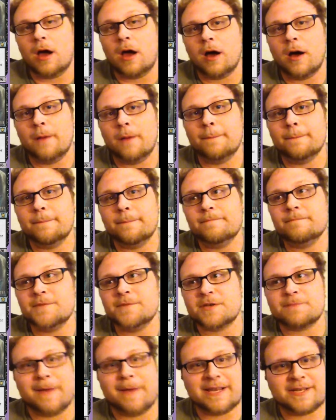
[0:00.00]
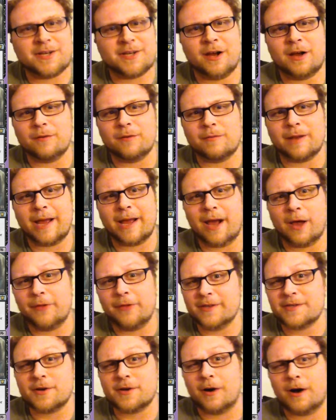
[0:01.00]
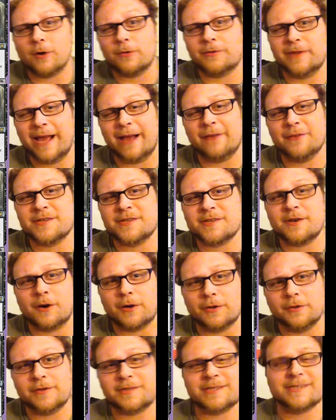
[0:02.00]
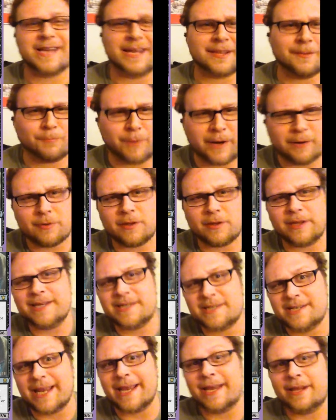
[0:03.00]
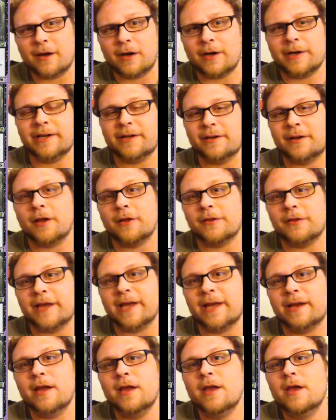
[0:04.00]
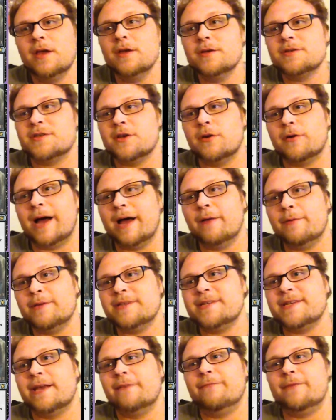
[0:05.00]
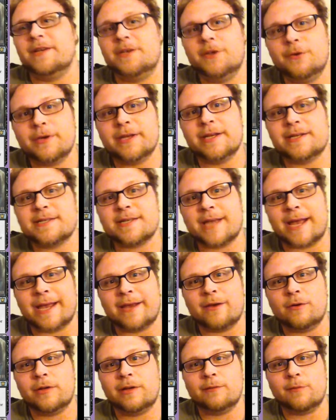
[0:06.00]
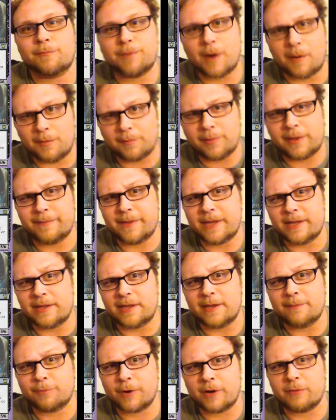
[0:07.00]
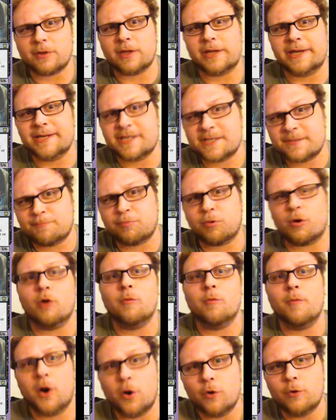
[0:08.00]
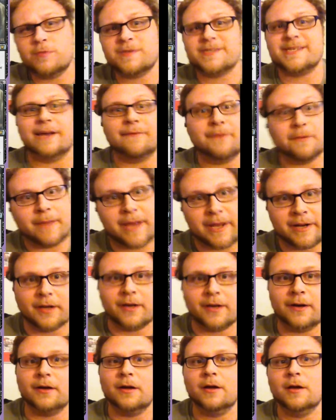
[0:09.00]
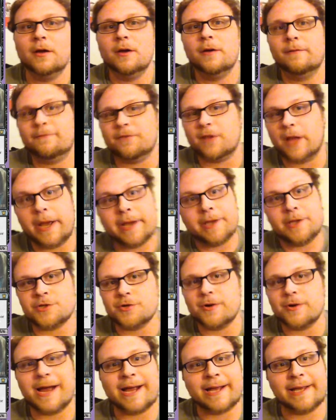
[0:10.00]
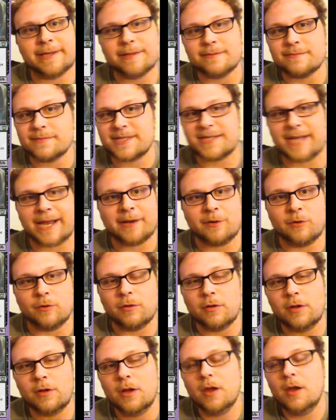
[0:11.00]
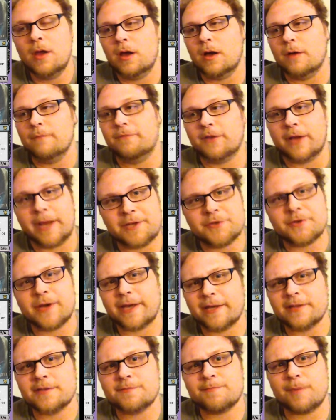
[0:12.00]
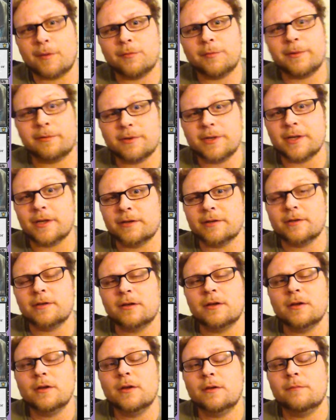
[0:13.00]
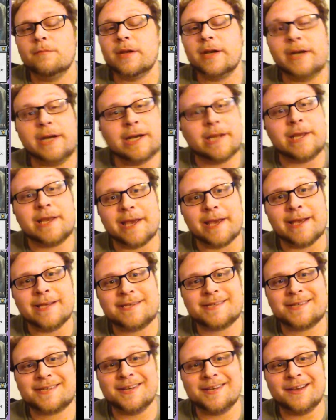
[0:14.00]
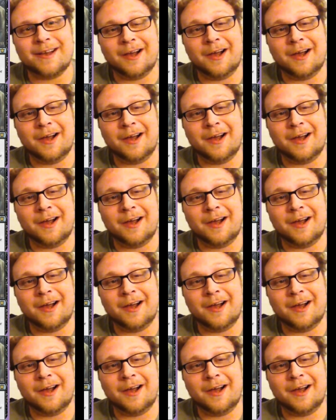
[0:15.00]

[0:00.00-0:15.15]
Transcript: um, just based on how this how, how this card looks it's got the pre-release date on it and all that so i would say if we do get a cycle it will probably be the pre-release promo seven mana flying dragon cycle Flying Dragon's probably redundant. But in any case,